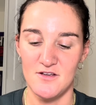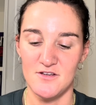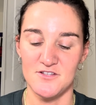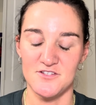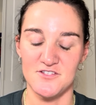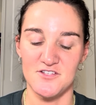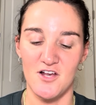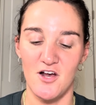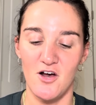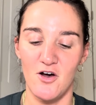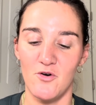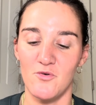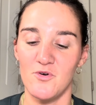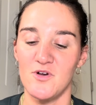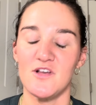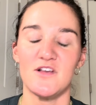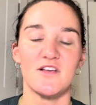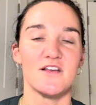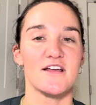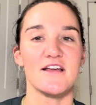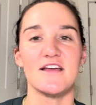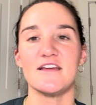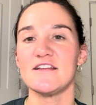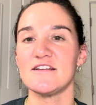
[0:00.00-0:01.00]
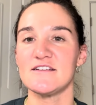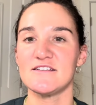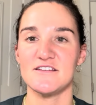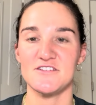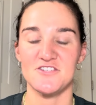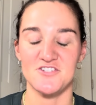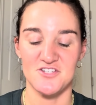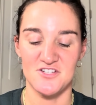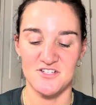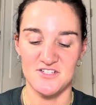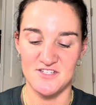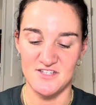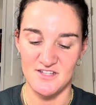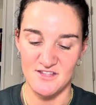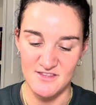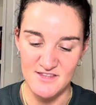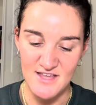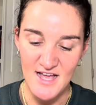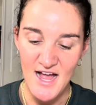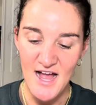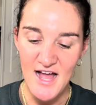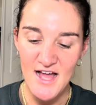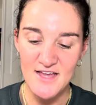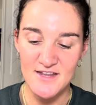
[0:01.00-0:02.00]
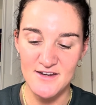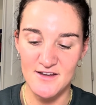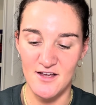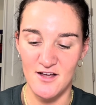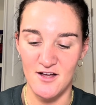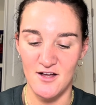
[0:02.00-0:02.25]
So in addition to that,